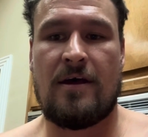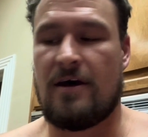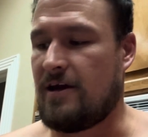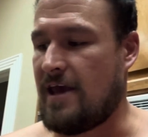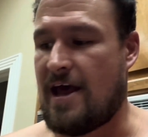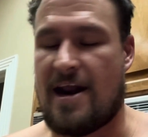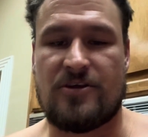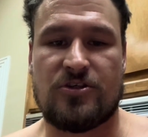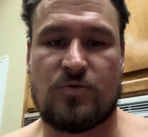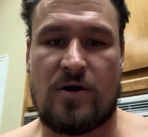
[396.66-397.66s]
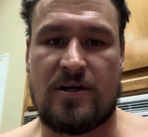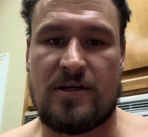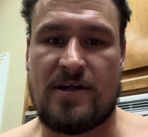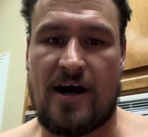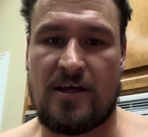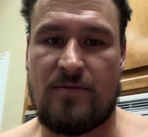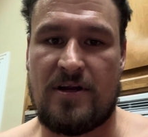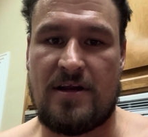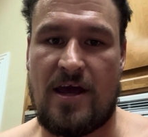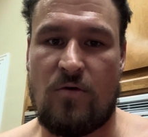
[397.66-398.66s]
again, I just wanted to
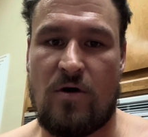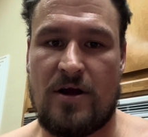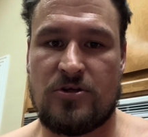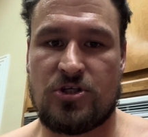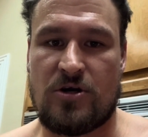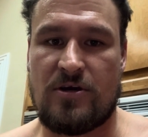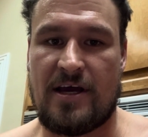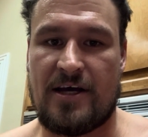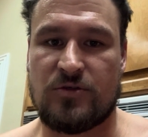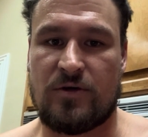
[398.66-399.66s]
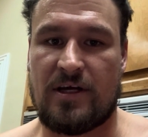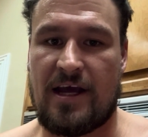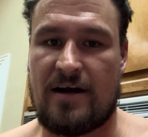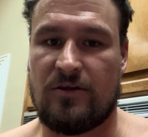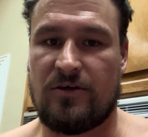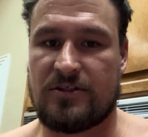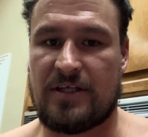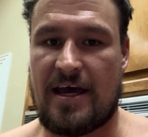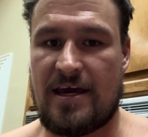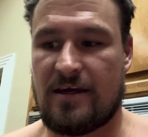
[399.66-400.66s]
document day 1, show you guys what it kind of looks
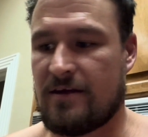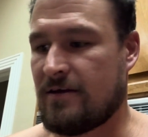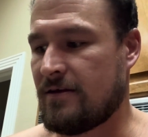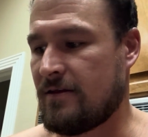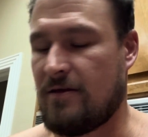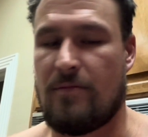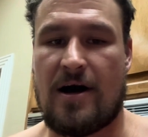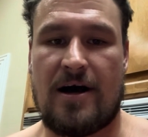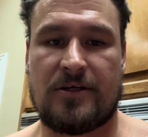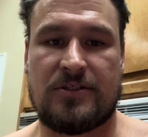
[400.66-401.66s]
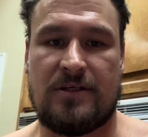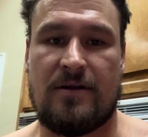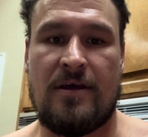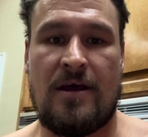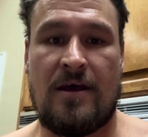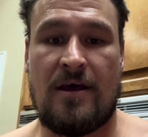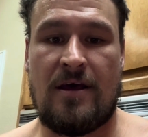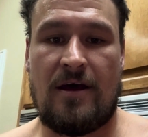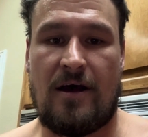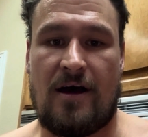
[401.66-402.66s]
like, the box, and
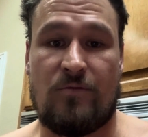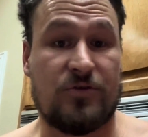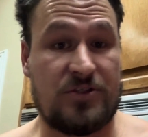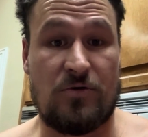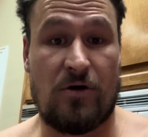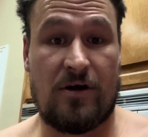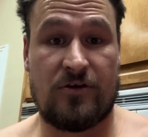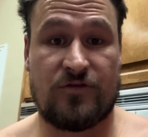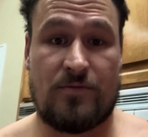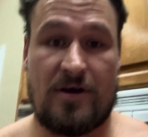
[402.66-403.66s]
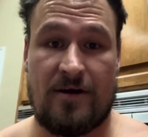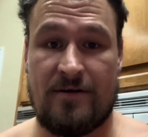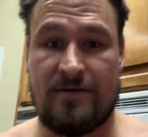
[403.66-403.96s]
we'll see where it goes from here.